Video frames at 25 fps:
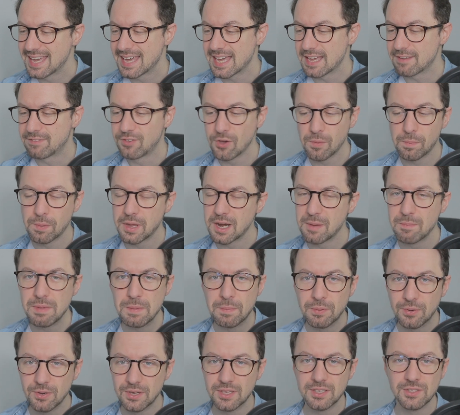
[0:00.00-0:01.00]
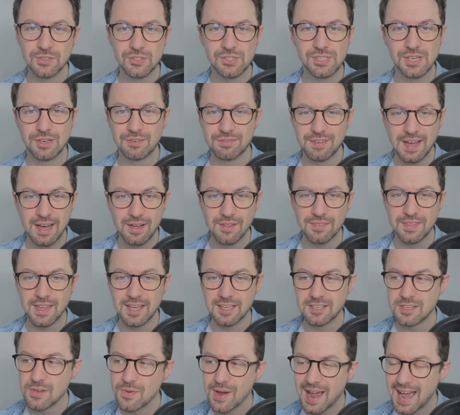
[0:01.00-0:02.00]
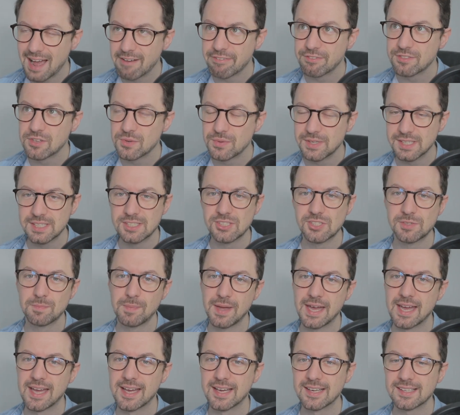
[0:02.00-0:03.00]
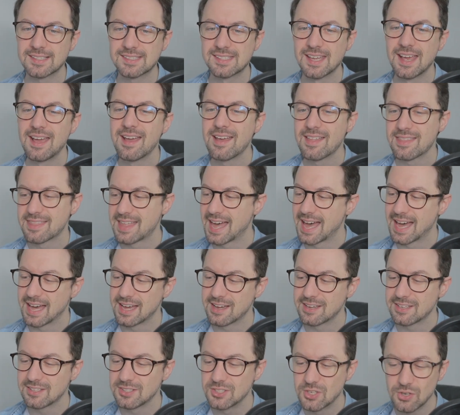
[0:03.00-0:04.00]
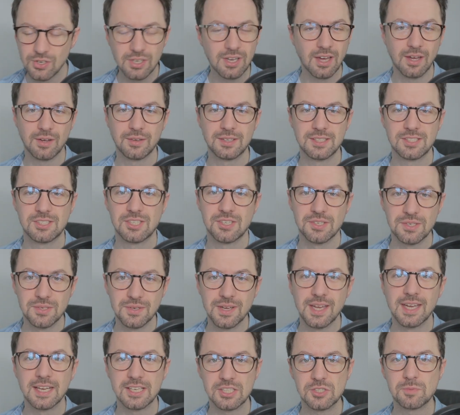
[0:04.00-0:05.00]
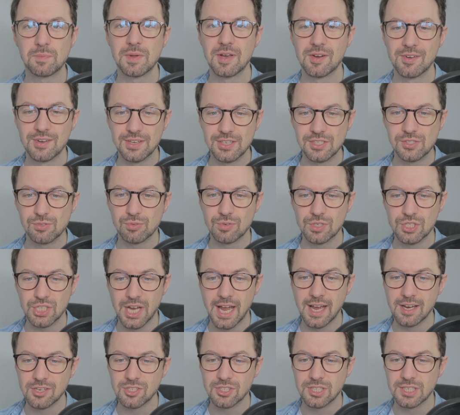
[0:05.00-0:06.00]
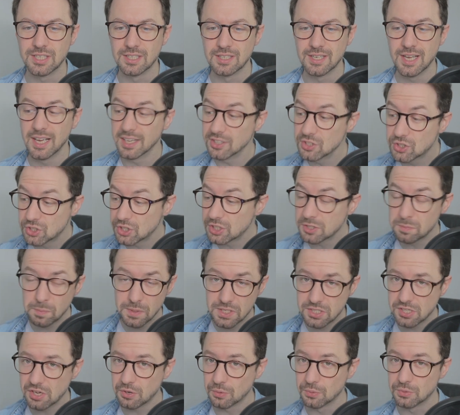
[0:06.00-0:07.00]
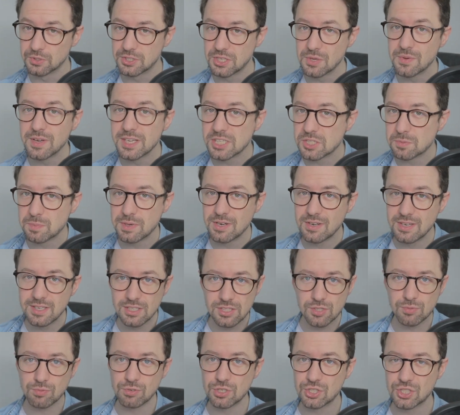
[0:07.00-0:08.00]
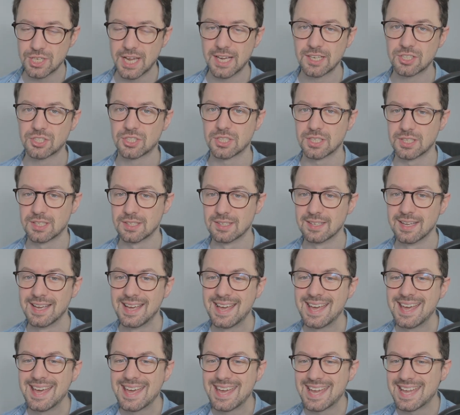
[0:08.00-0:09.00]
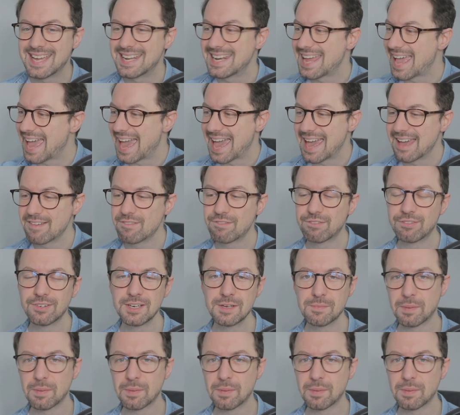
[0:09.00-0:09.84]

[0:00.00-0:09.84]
If you're going to be putting yourself out there, you have to expect that you're going to experience rejection. And truth be told, you experience rejection in every